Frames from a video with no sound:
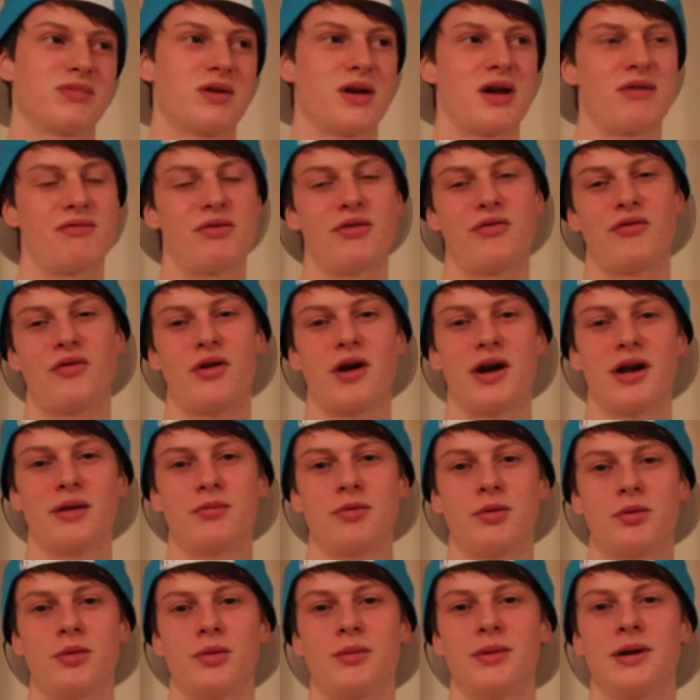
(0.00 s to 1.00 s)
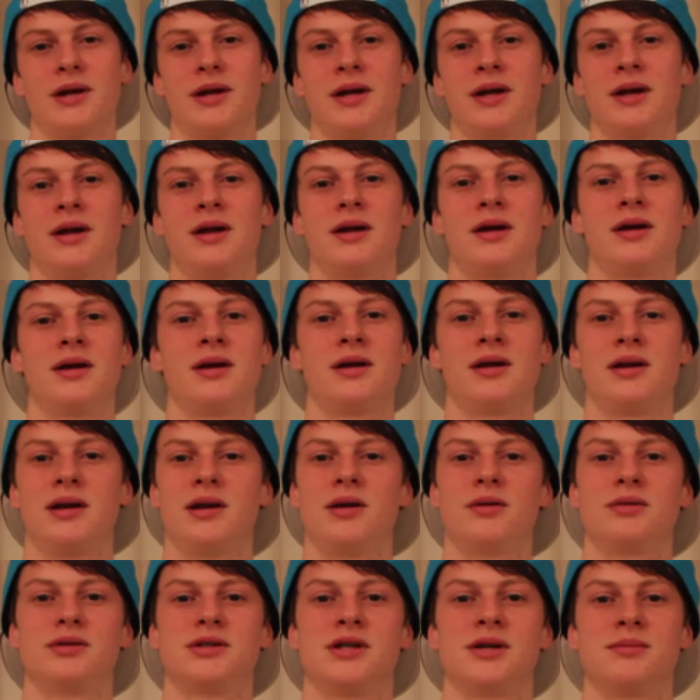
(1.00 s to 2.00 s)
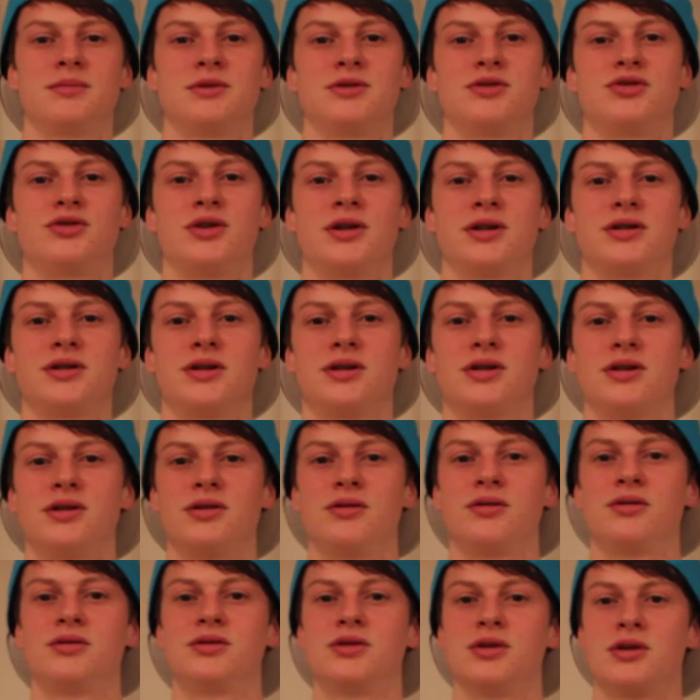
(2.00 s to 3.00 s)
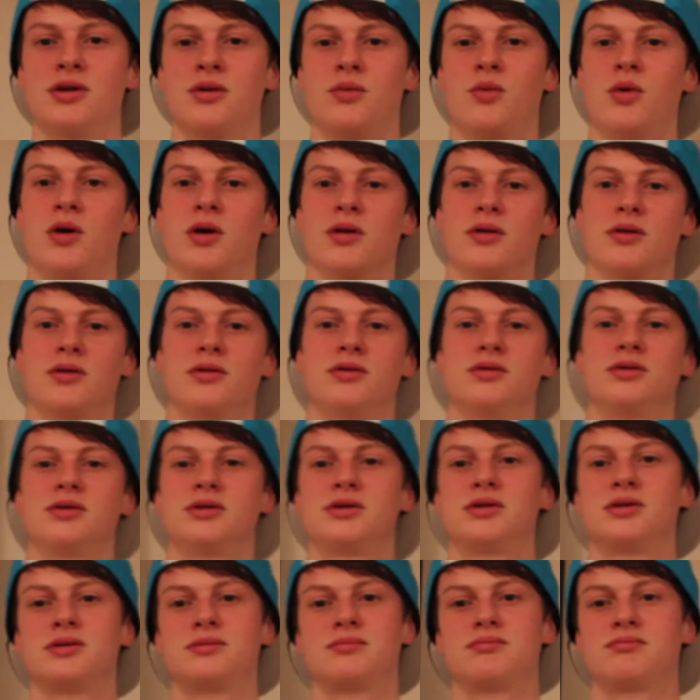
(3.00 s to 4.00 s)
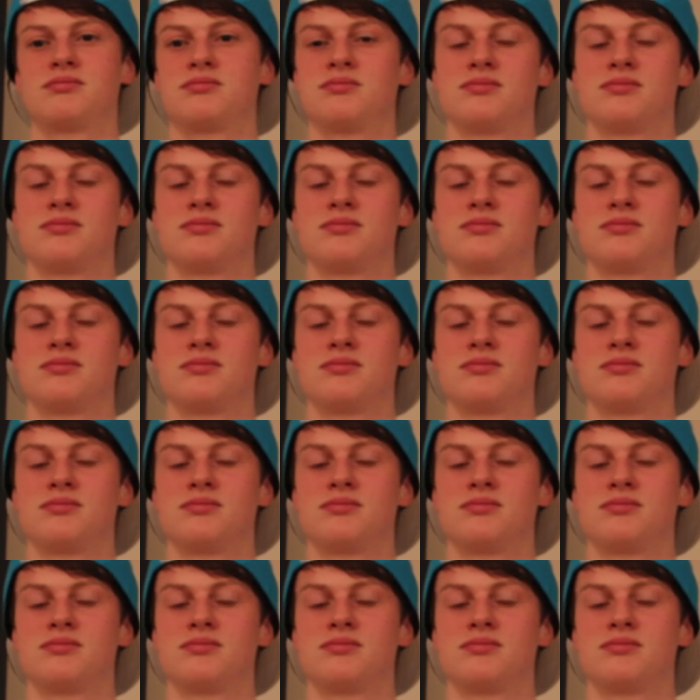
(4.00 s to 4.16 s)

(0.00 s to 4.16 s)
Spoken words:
every Friday probably, little tips and tricks you can do to work those